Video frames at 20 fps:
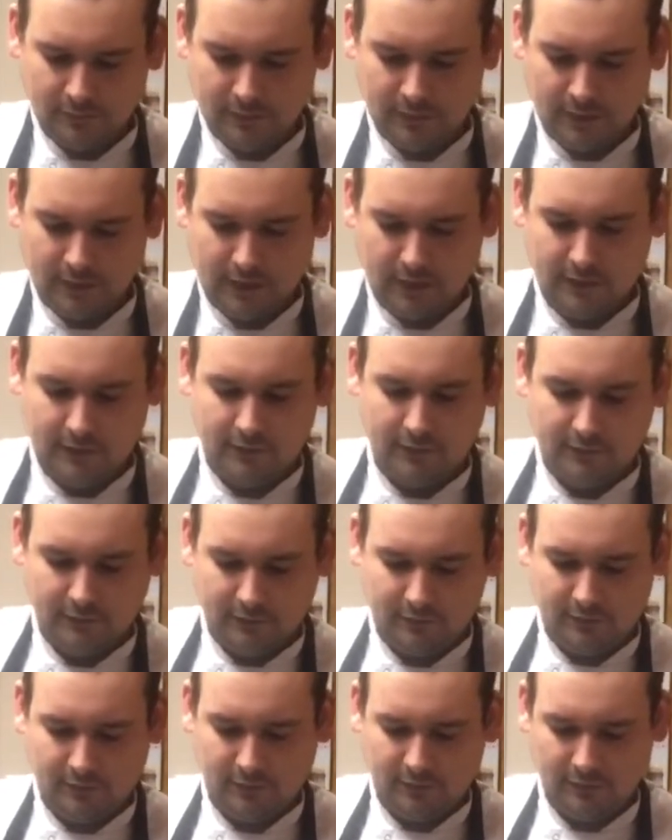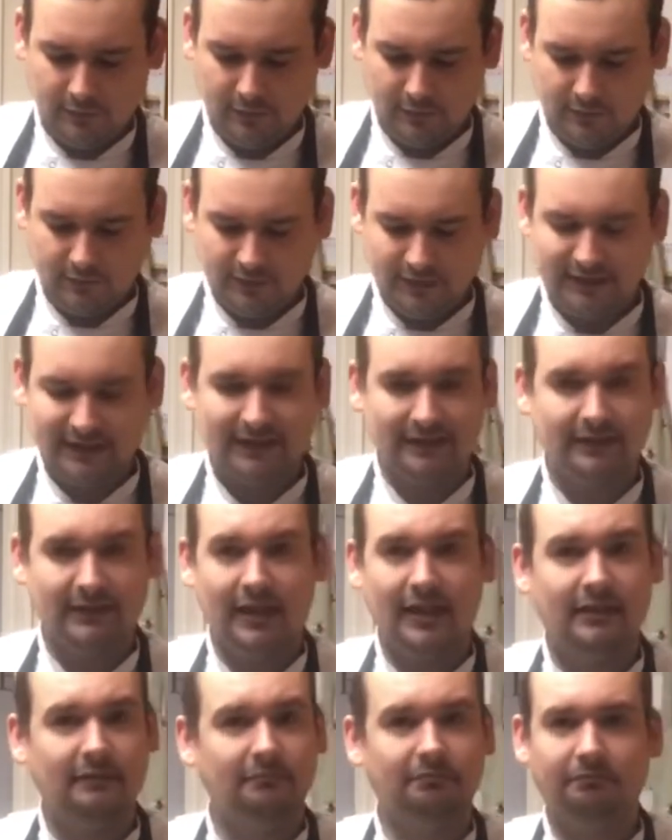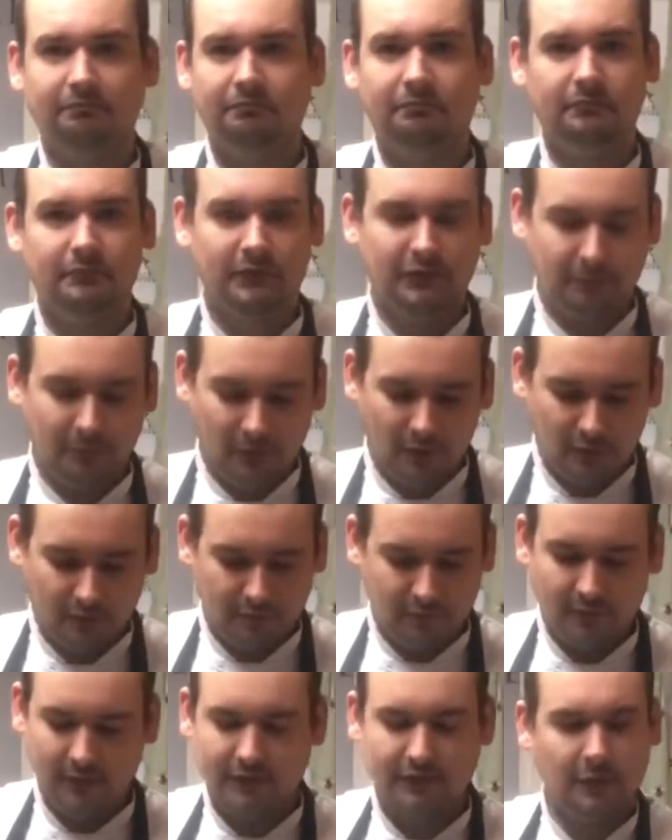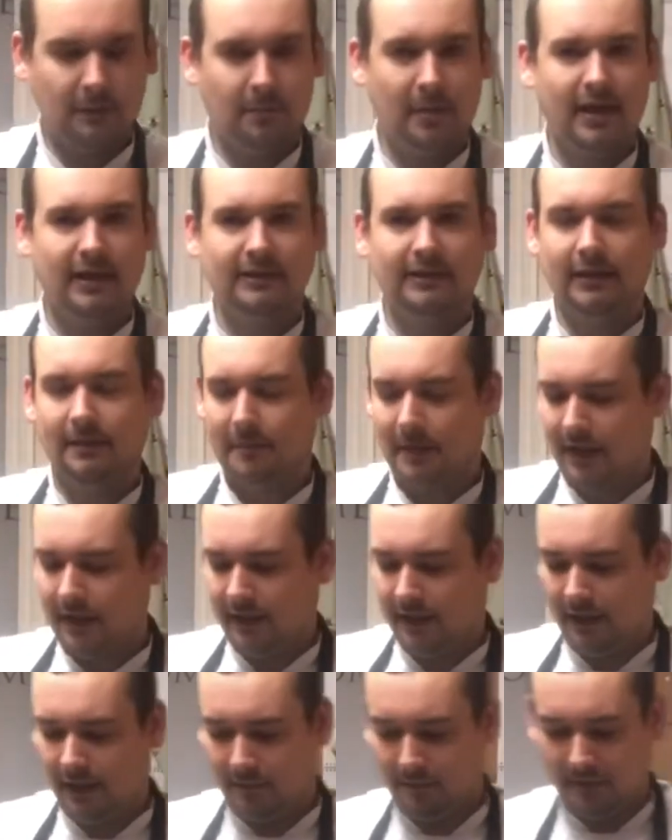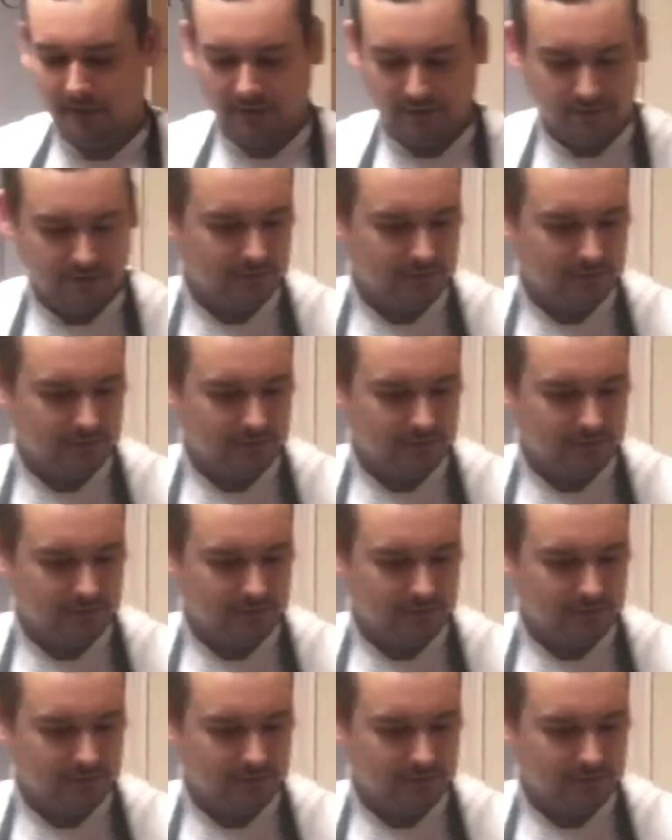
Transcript: And as easy as that, spot on. That's your basic pancake mix.